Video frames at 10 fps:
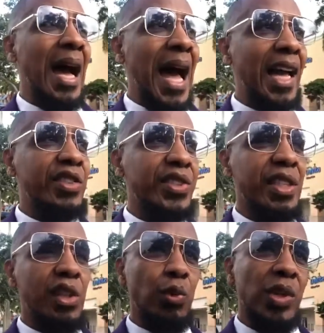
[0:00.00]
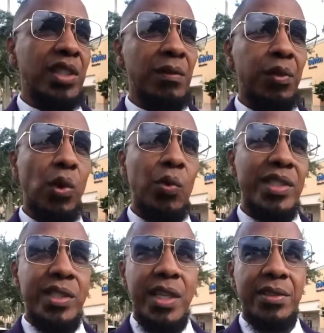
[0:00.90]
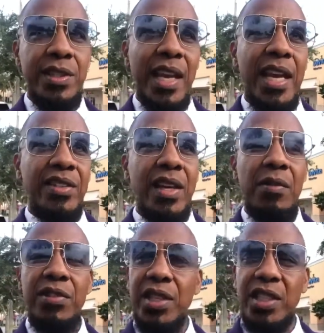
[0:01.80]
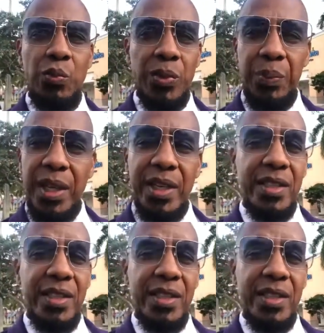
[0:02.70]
I can see the threshing floor when Jesus has a conversation with Peter.